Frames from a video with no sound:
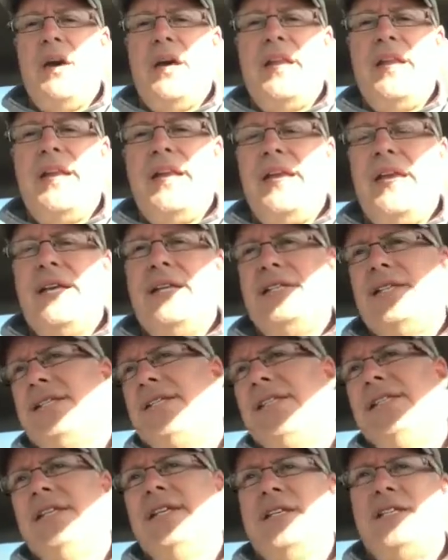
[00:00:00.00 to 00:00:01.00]
money
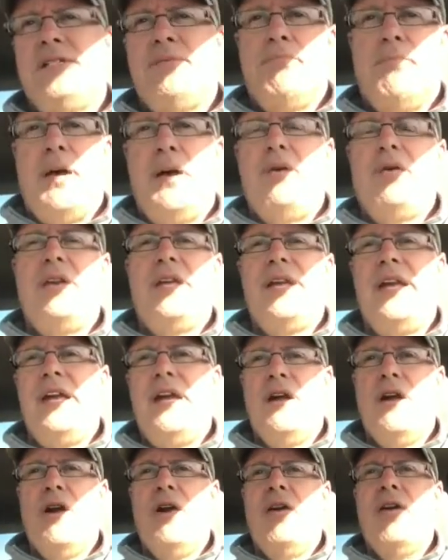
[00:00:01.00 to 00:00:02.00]
as this boat
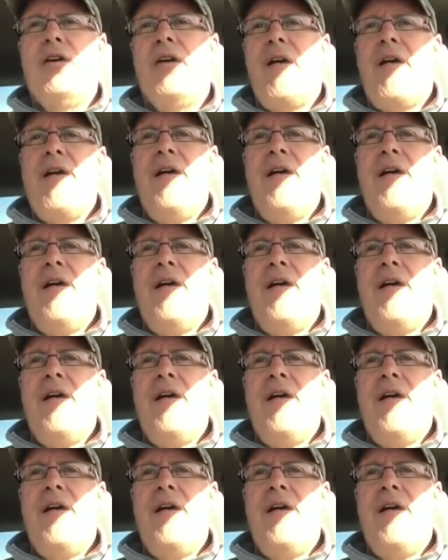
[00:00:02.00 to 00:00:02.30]
here.